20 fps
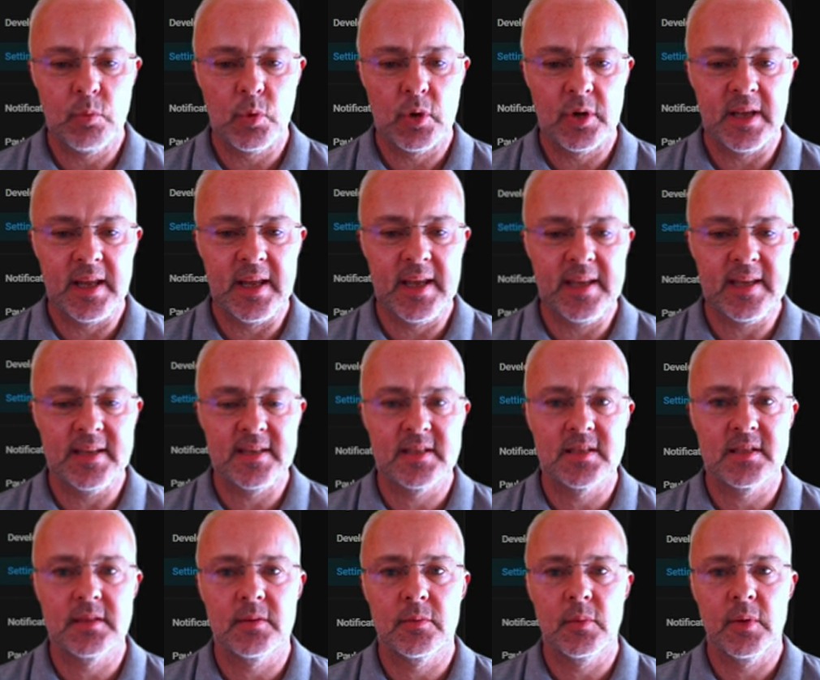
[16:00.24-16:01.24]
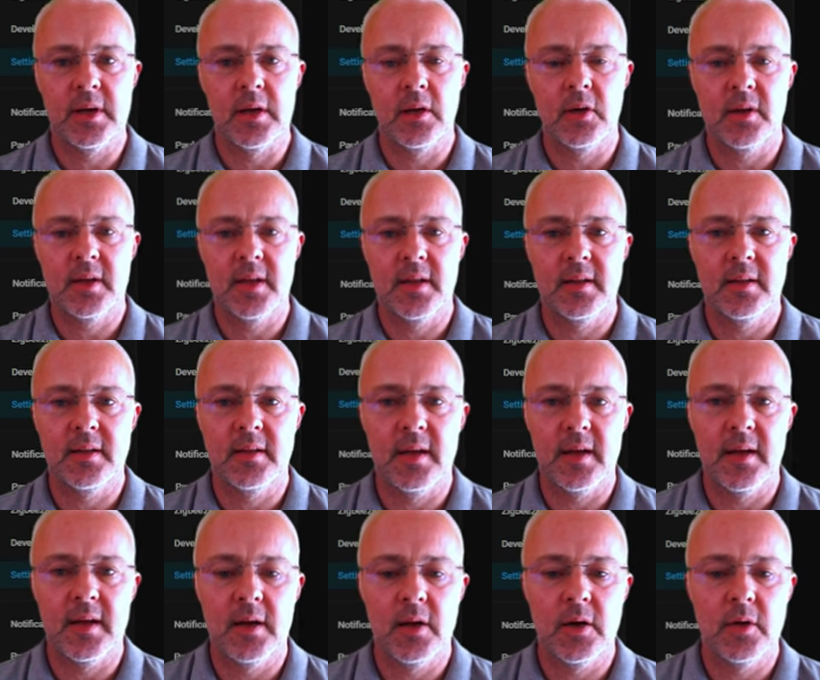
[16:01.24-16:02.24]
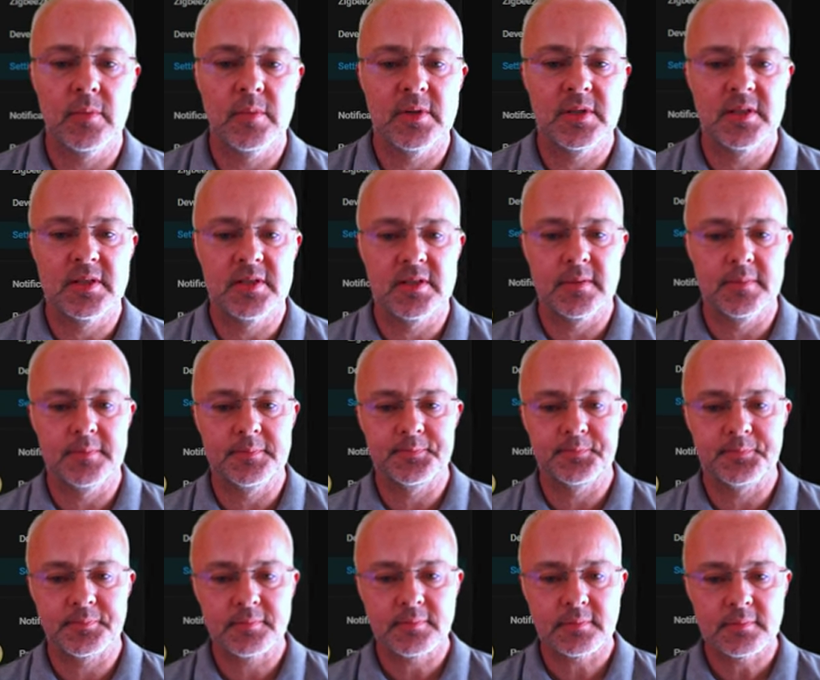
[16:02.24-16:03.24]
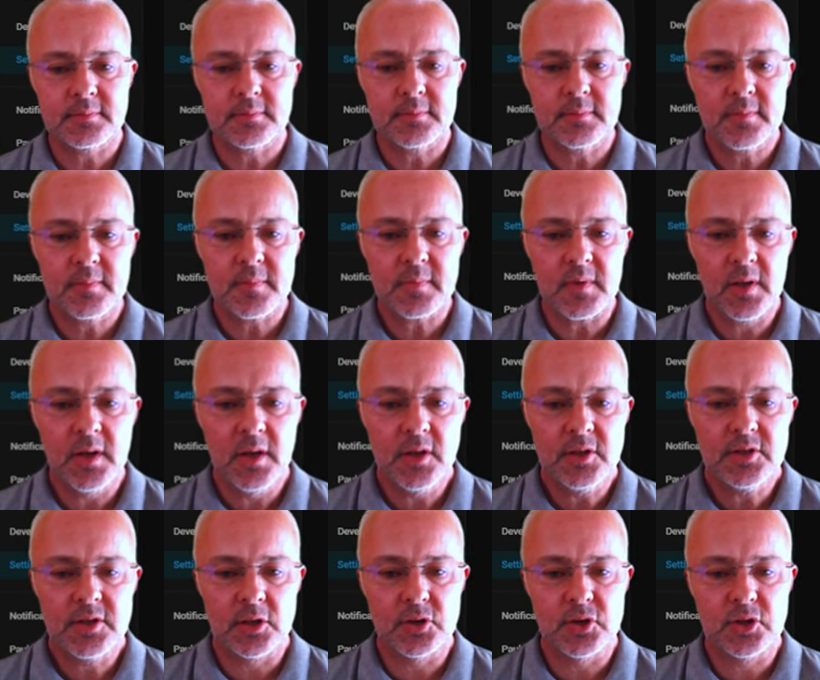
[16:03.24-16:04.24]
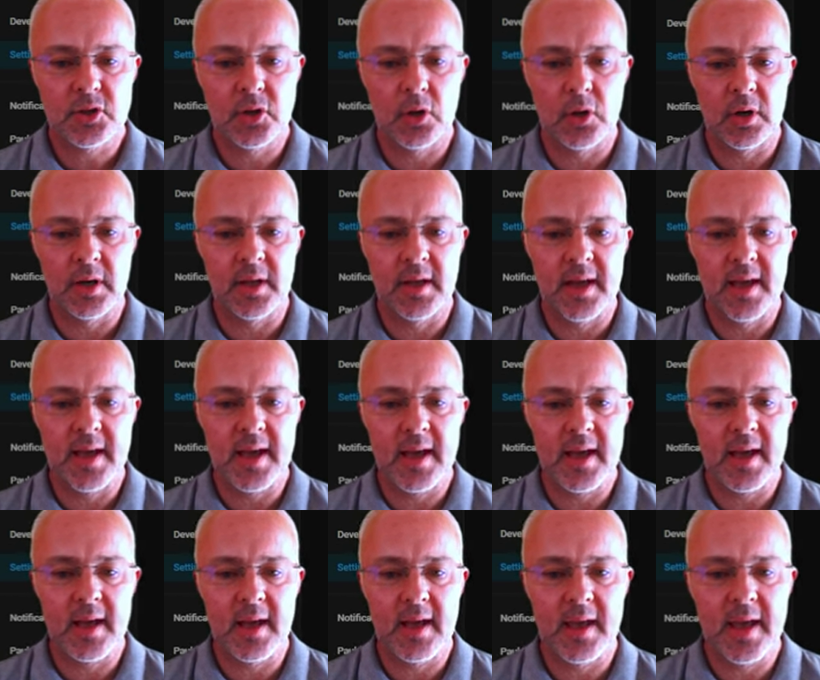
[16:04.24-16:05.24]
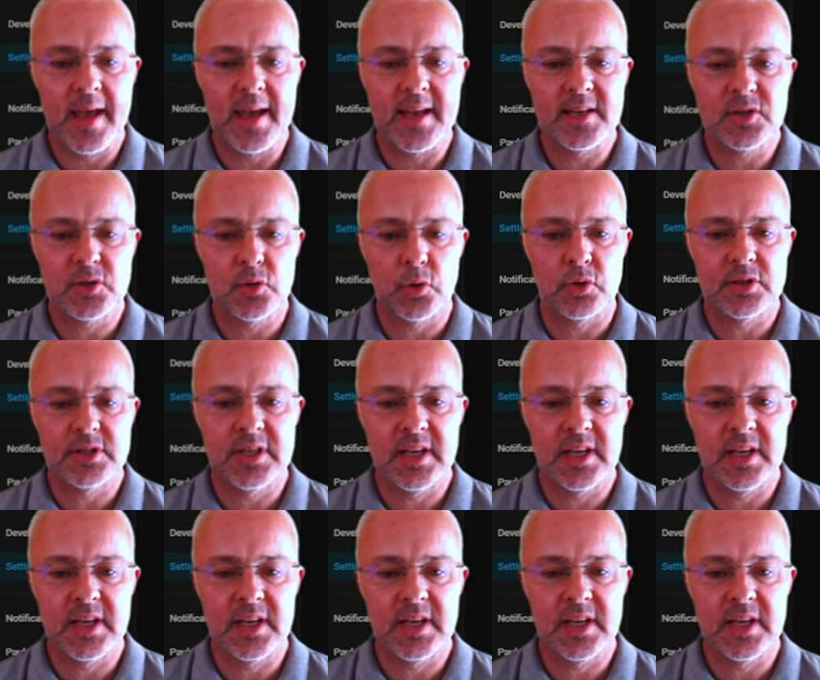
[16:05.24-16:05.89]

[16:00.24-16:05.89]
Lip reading: what it is when I look in Home Assistant. So I'll just call it Air Source